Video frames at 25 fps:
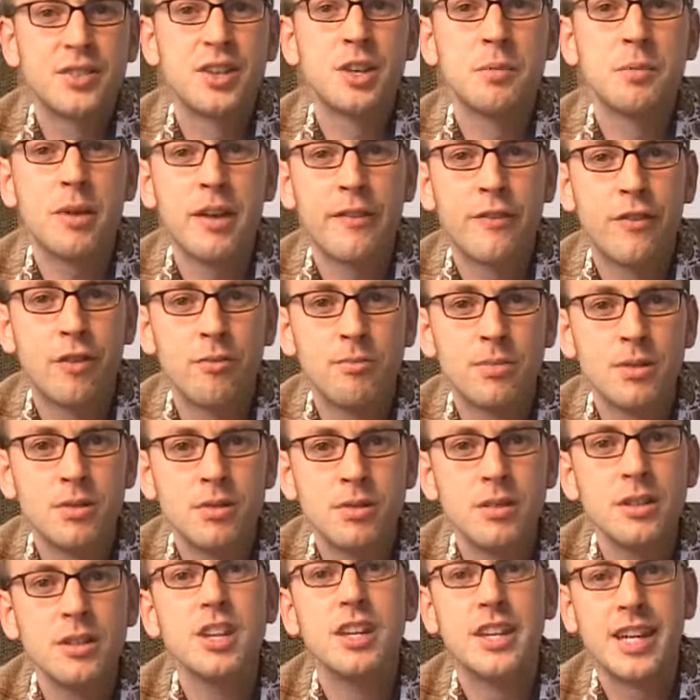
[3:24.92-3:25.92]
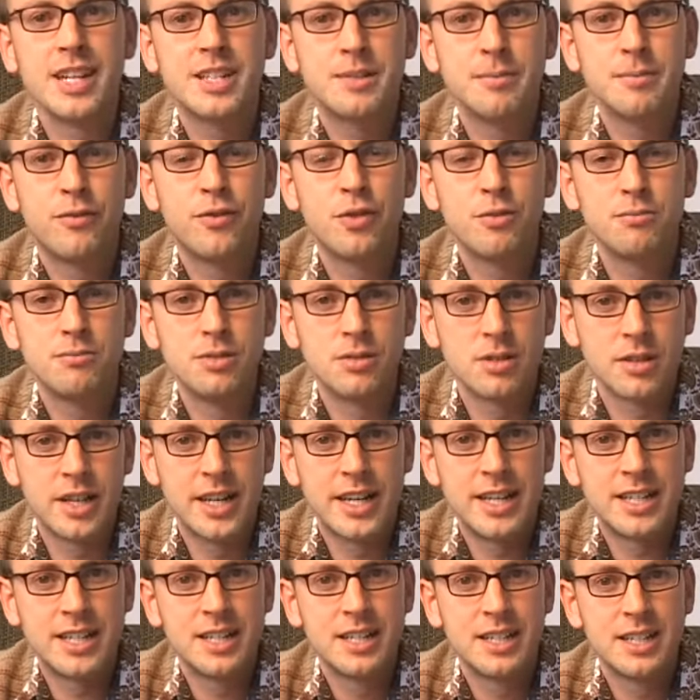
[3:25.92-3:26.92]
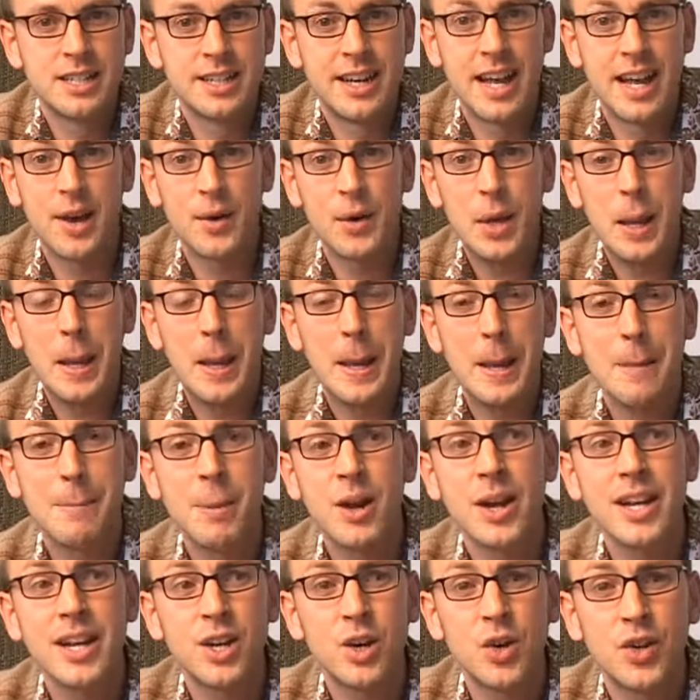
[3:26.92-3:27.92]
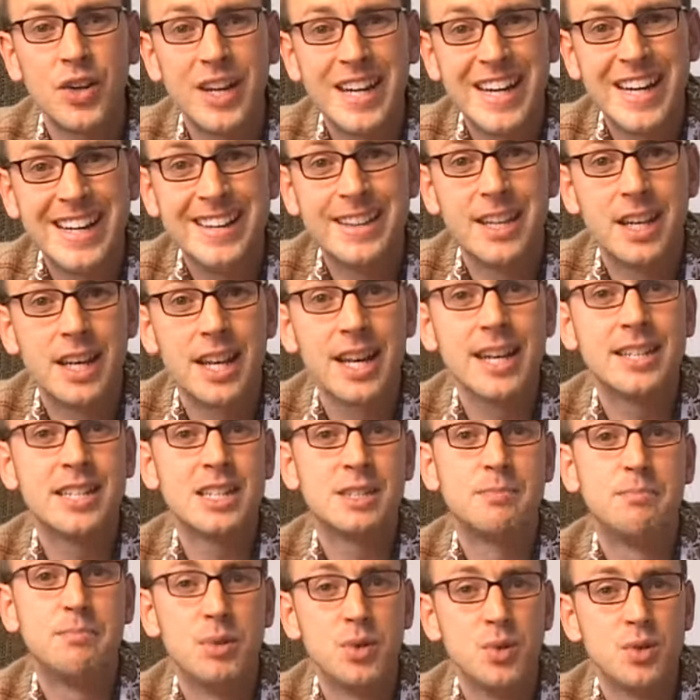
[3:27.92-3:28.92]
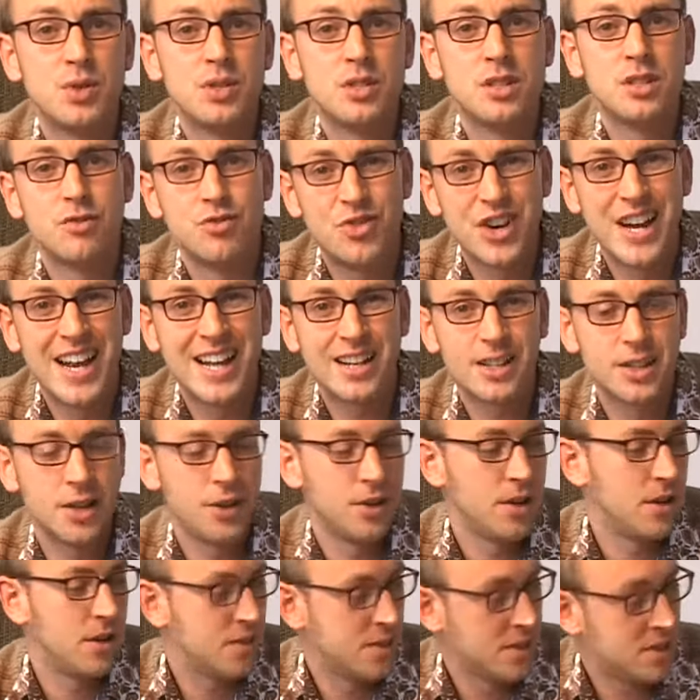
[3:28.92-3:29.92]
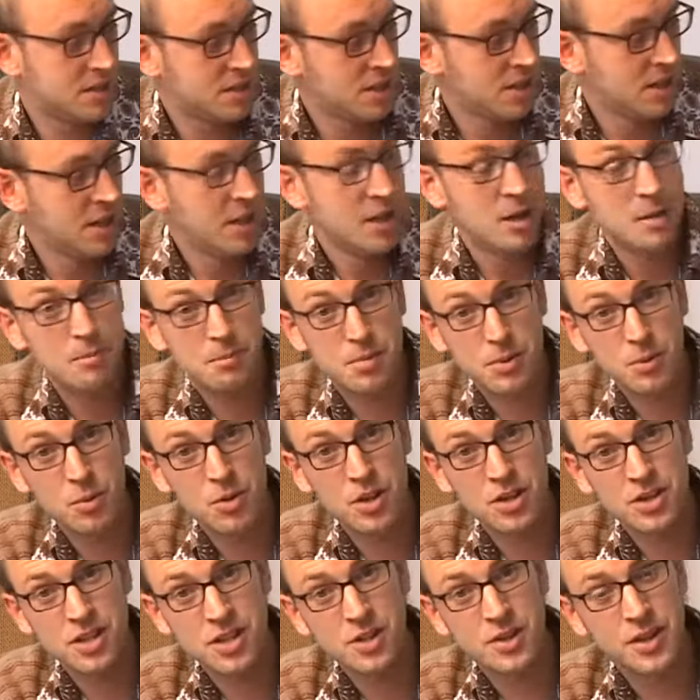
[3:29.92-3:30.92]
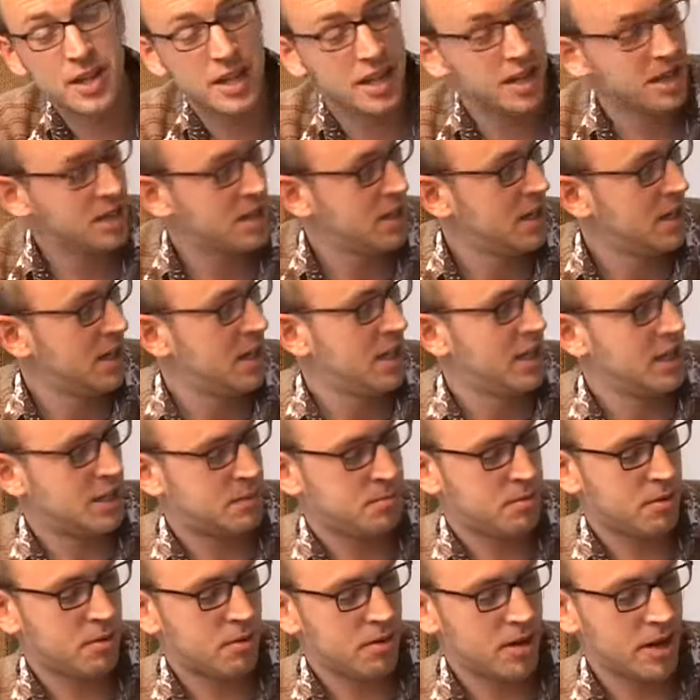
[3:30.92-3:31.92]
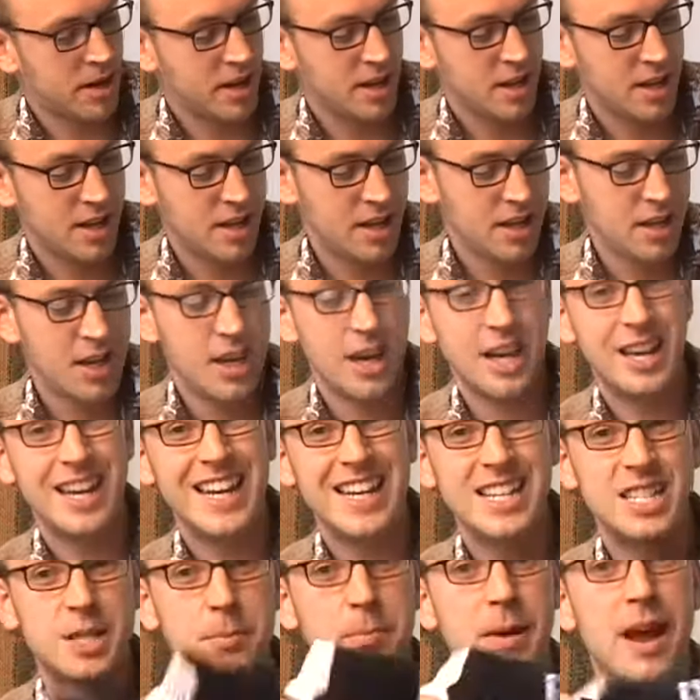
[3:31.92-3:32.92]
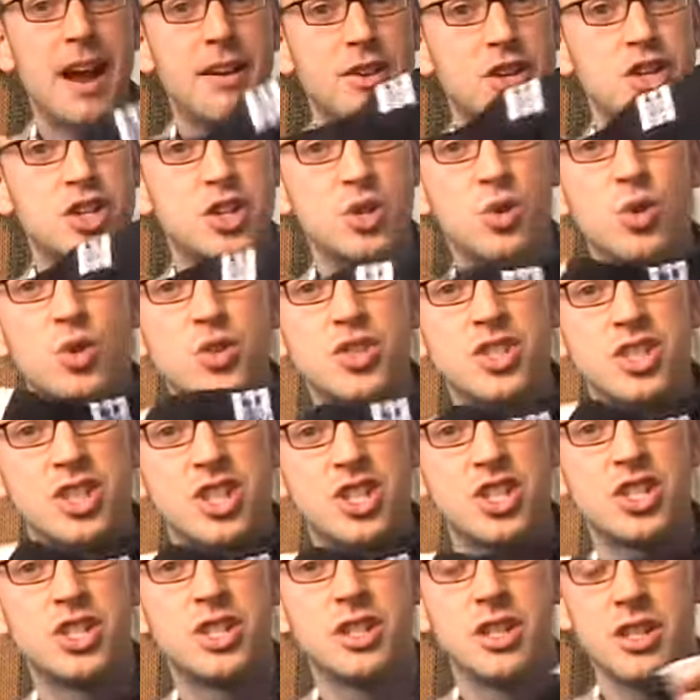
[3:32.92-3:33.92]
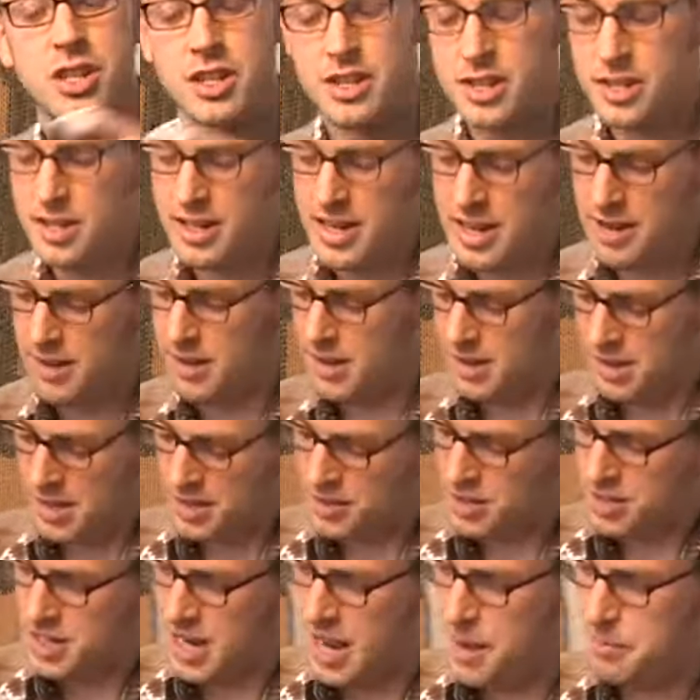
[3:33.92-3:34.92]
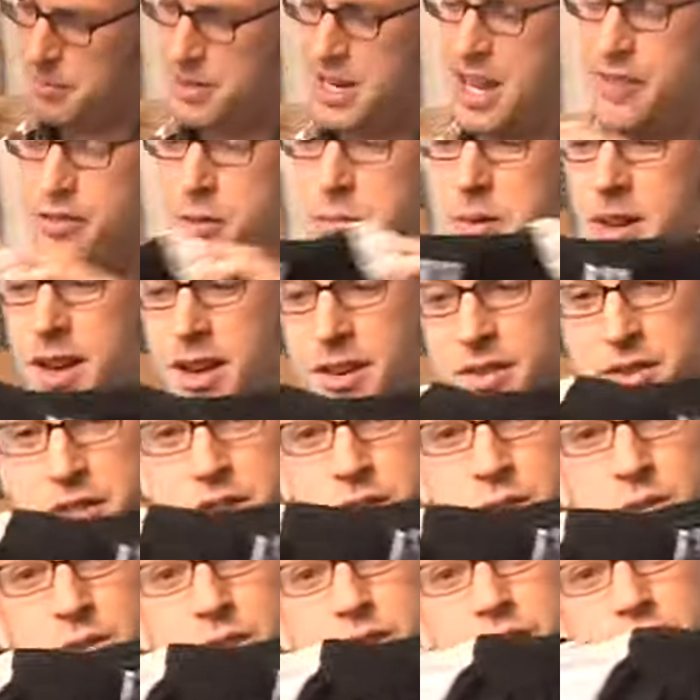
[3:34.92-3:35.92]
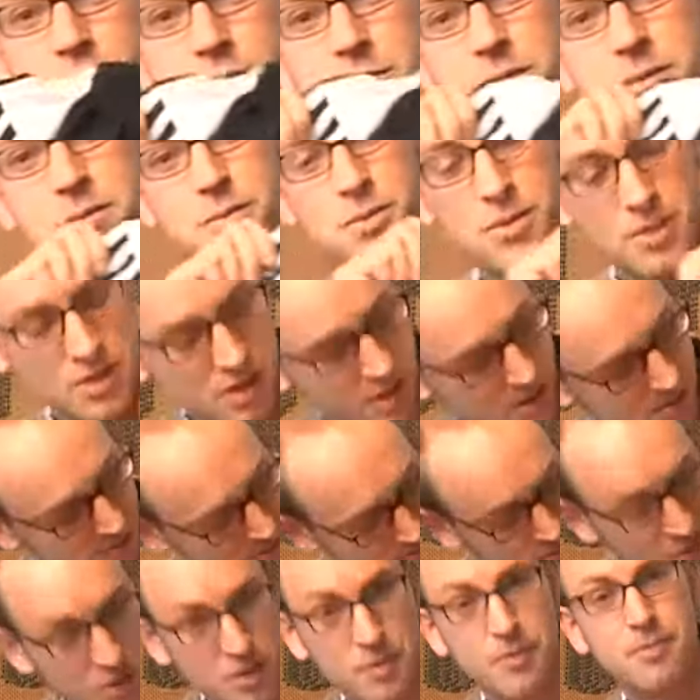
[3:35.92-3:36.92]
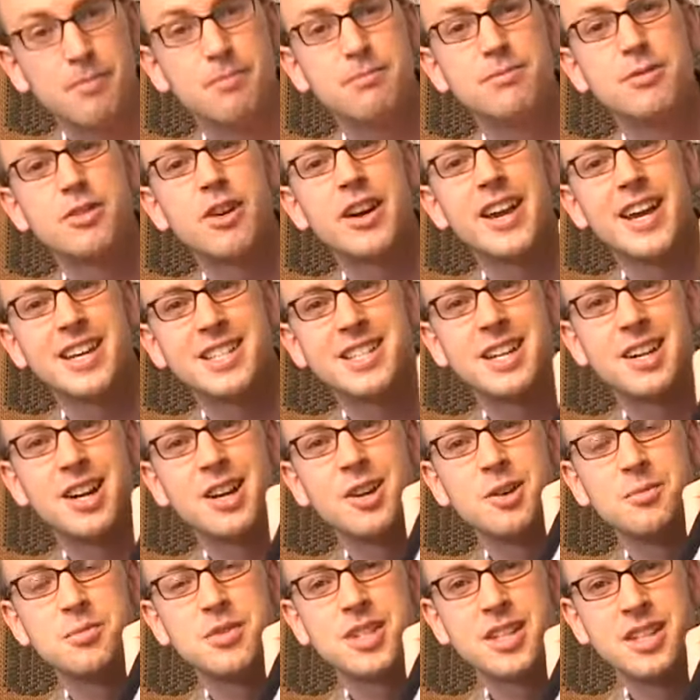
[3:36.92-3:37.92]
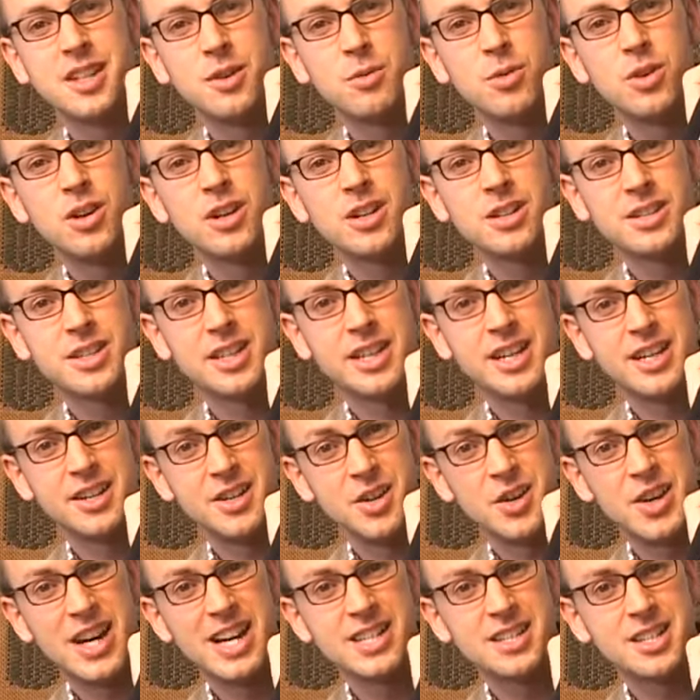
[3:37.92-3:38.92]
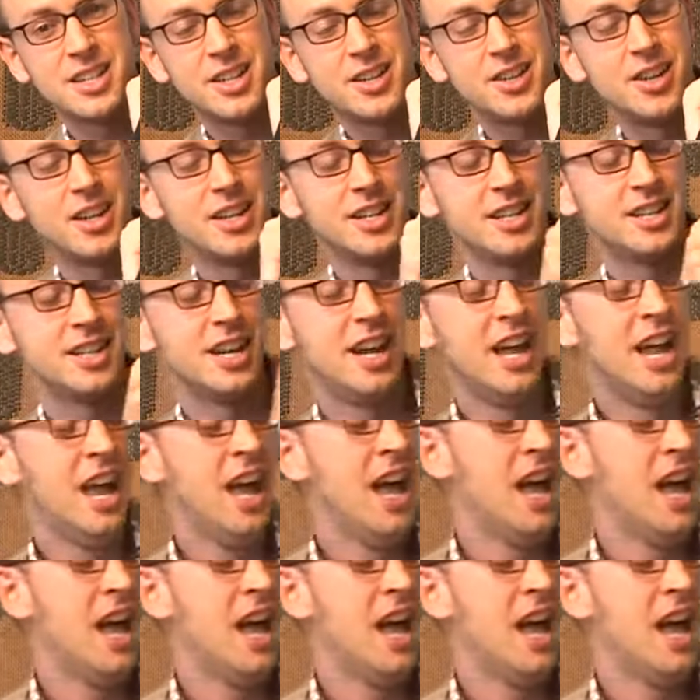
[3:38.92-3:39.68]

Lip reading: You're going to play football, you need some football kit. Now, you might not need the latest boots that Ronaldo uses, but what you do need is probably at least a pair of shorts and a shirt. Now, I just happen to have a pair of shorts from one of the greatest clubs in the world here, Newcastle United.